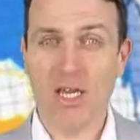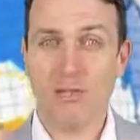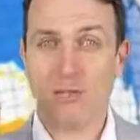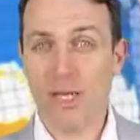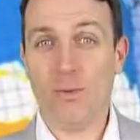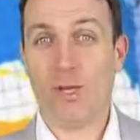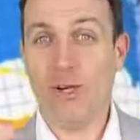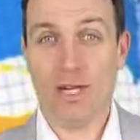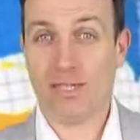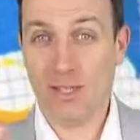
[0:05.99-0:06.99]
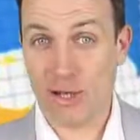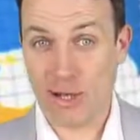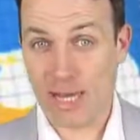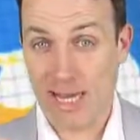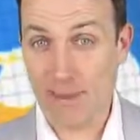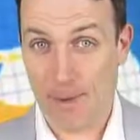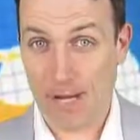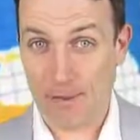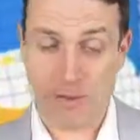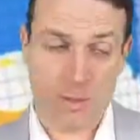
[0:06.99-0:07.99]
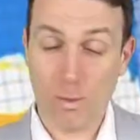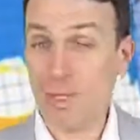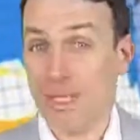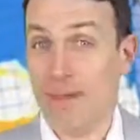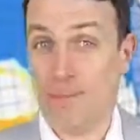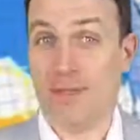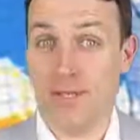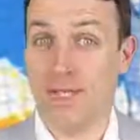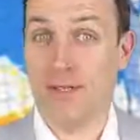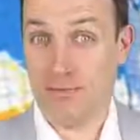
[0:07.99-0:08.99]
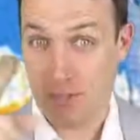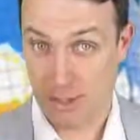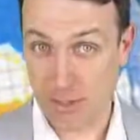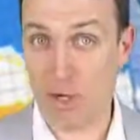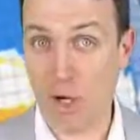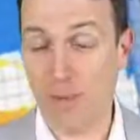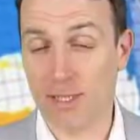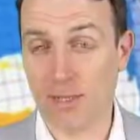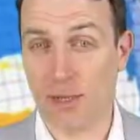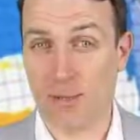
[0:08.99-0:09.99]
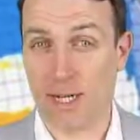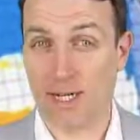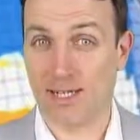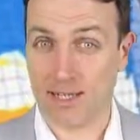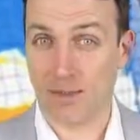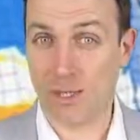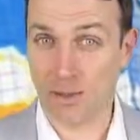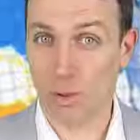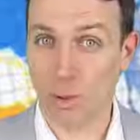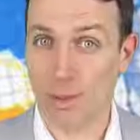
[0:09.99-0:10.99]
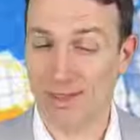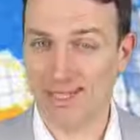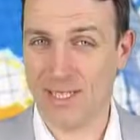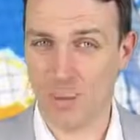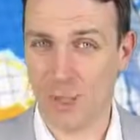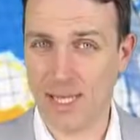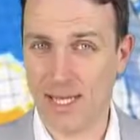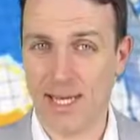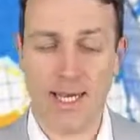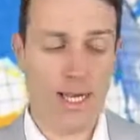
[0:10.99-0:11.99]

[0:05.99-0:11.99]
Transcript: Today we're gonna talk about what happened in the global stock markets around the world this week,